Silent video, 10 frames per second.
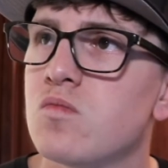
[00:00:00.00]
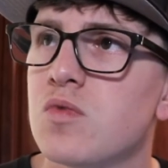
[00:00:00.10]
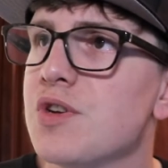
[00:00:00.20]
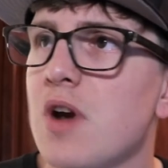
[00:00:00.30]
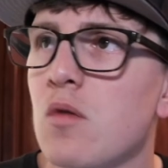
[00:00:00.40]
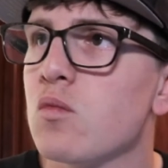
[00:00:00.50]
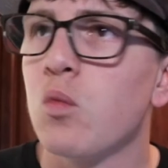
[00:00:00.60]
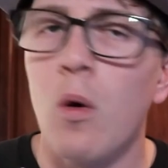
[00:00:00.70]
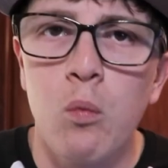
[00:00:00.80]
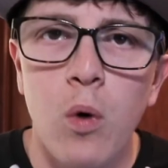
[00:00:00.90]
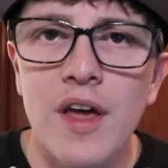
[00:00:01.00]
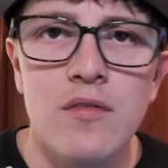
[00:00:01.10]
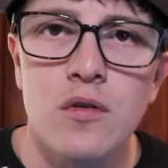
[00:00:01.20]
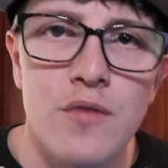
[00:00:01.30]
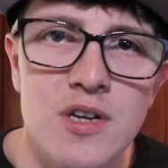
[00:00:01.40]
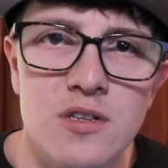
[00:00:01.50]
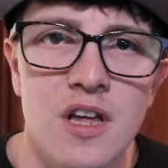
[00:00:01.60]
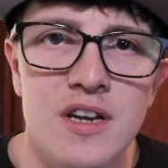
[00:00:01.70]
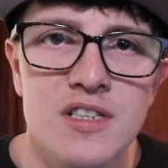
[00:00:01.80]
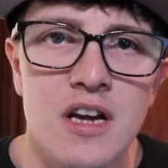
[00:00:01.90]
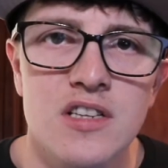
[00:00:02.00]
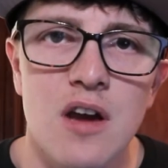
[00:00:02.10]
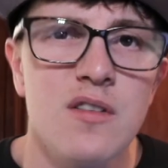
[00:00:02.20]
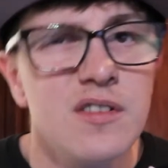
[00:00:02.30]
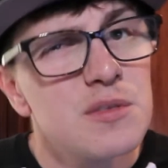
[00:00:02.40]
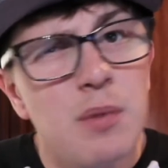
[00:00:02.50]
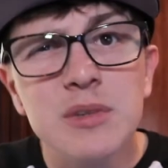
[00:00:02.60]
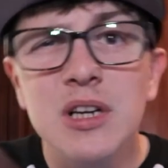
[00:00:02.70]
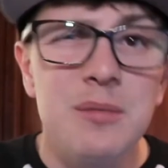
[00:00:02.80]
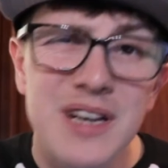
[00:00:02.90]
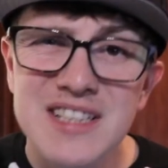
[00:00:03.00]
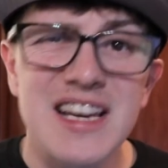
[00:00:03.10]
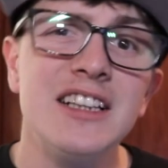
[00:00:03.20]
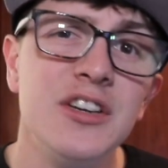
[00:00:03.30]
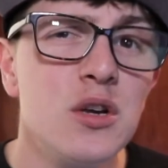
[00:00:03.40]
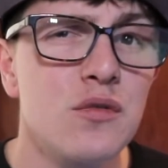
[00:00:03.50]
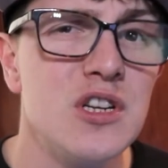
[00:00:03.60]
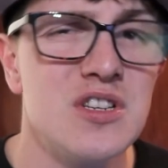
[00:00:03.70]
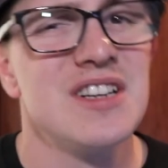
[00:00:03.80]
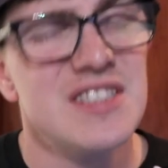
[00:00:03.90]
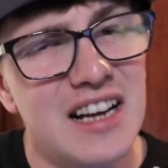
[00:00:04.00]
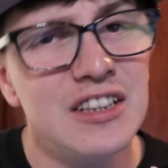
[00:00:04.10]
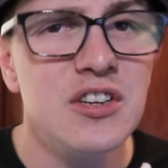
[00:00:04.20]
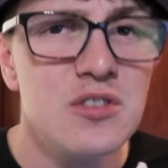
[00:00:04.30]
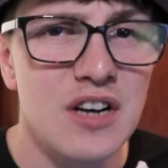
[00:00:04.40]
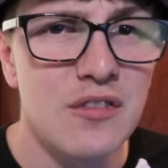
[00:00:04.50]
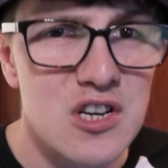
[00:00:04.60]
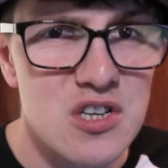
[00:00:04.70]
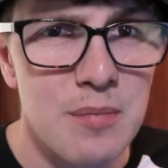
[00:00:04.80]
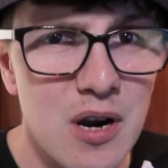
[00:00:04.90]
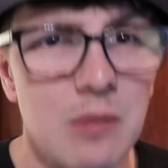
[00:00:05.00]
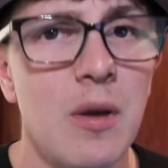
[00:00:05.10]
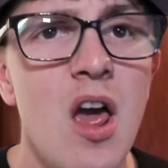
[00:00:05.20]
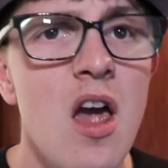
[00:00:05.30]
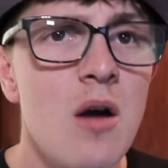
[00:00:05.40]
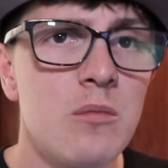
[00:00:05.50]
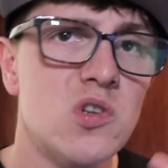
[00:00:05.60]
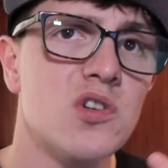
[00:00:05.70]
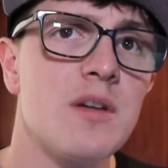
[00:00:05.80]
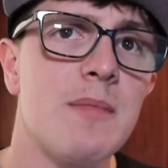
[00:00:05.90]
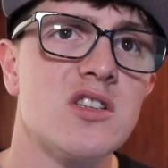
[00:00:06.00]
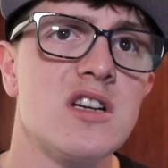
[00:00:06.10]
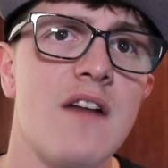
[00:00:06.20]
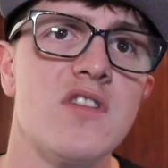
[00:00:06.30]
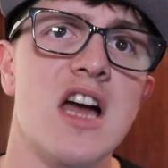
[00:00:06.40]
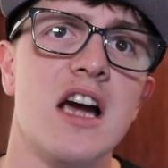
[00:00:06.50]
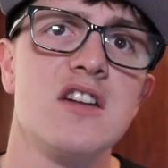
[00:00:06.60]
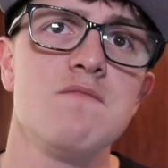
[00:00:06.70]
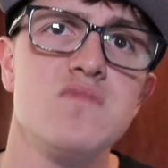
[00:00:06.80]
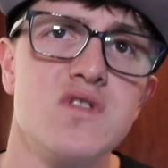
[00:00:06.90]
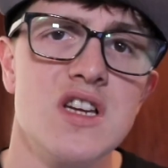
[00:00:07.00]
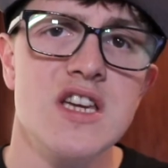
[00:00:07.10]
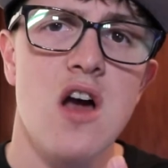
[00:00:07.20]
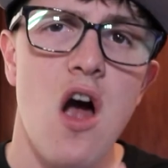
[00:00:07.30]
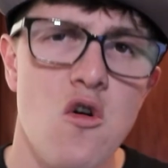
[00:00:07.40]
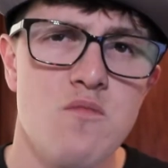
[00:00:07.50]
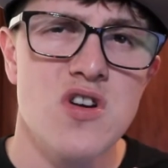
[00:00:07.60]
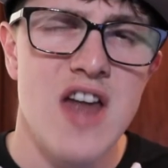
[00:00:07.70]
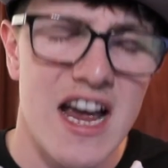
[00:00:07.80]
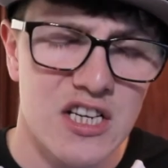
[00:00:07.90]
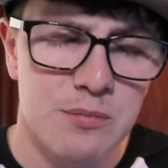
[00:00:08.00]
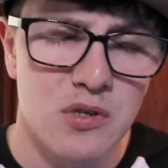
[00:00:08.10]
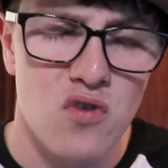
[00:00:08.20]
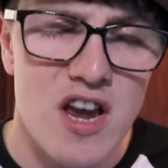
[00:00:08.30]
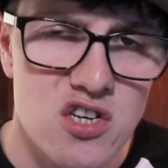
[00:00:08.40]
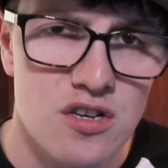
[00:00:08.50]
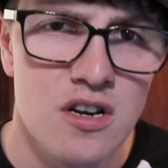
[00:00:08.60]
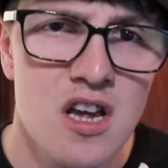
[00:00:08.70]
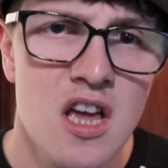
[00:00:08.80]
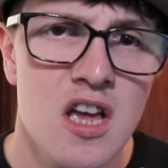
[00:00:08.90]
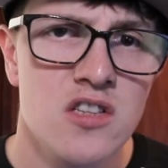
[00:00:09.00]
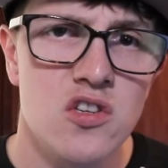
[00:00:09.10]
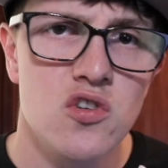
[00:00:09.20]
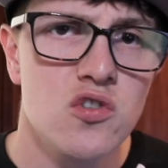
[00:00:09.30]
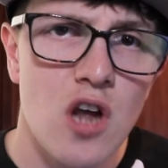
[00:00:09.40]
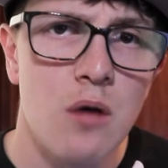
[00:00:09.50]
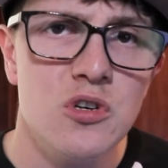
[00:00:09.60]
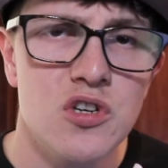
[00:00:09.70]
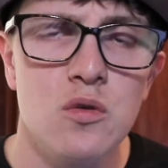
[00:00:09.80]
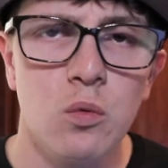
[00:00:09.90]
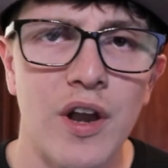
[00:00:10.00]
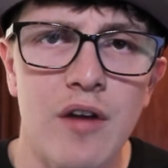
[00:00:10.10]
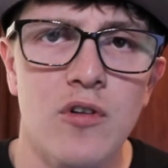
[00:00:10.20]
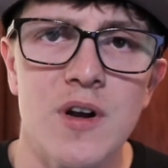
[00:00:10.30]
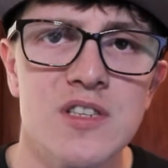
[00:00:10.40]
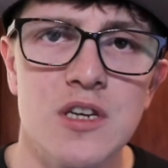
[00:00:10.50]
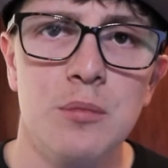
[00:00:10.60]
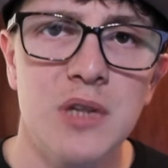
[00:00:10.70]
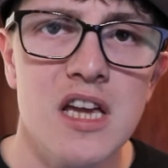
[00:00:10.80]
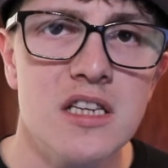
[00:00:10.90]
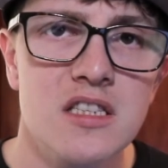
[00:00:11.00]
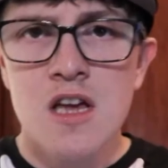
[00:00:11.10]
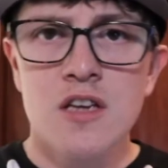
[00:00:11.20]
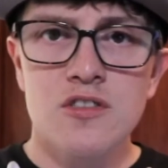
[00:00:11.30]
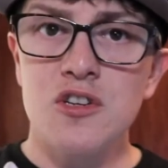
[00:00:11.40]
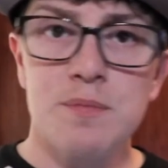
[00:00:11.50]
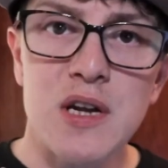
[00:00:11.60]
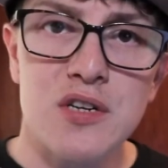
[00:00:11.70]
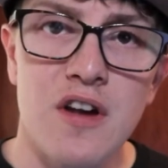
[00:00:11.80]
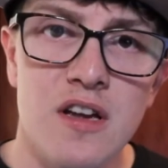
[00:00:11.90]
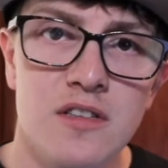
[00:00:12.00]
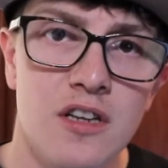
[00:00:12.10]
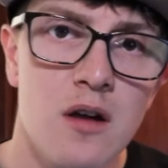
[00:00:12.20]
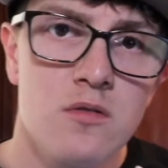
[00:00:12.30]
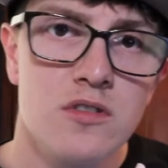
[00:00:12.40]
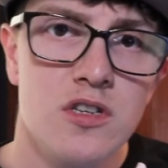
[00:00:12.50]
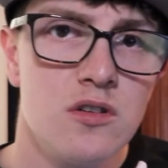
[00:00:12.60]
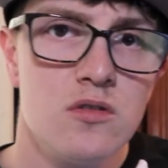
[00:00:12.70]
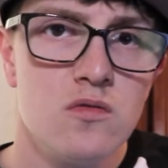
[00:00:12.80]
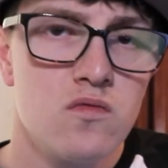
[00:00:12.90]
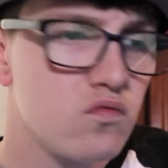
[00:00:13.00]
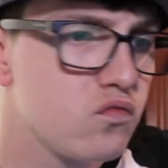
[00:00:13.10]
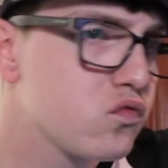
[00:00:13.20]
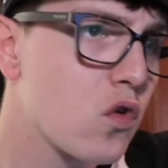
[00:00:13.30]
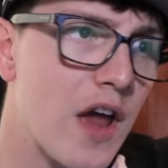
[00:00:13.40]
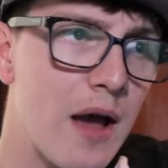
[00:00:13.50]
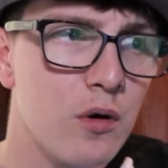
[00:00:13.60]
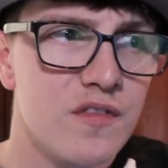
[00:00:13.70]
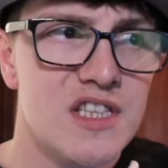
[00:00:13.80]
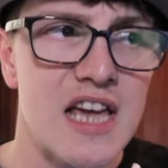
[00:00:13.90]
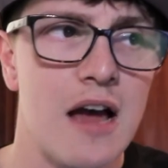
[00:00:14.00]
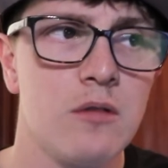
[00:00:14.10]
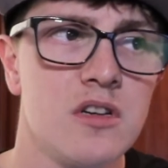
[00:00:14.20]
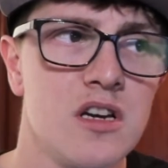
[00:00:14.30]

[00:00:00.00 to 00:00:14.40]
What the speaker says: you know, whatever region they decide to go. It's probably going to be an entirely new region, an entirely new generation of Pokemon. But just imagine having that complete open exploration to just go and do whatever it is that you please. So just picture it, you know, you run out of the town,